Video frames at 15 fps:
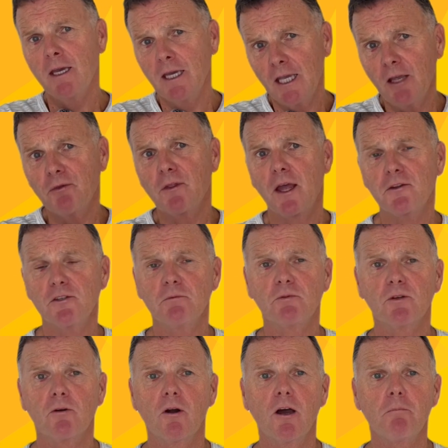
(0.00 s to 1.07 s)
hit that
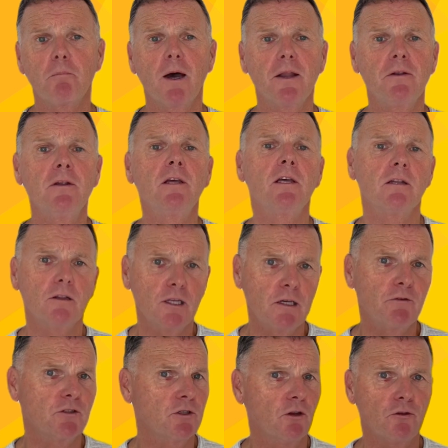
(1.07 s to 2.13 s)
subscribe button, leave
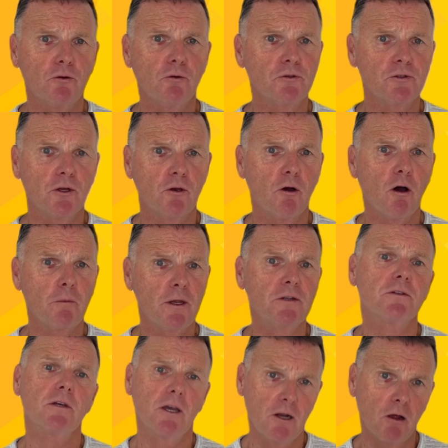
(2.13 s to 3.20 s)
us your thoughts and comments,
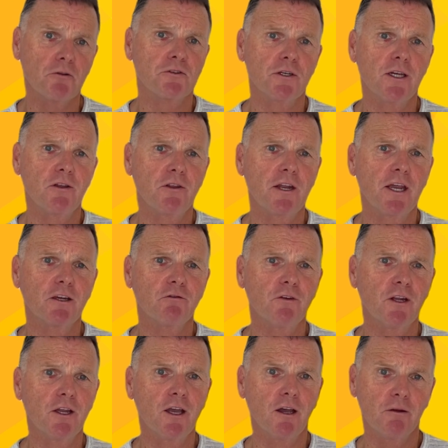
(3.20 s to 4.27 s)
and I'll see you in the next
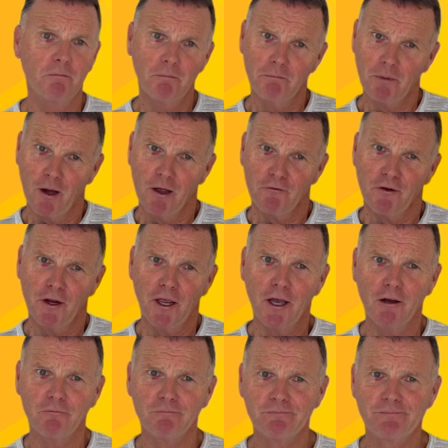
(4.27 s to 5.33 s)
video. Bye for
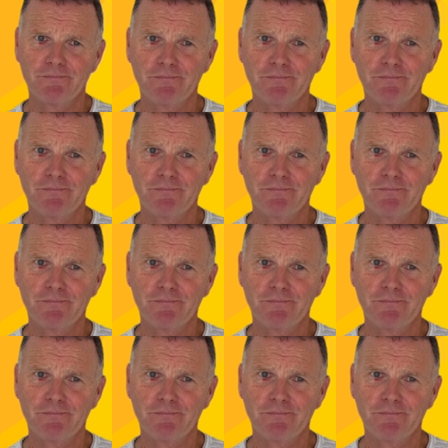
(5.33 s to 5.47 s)
now.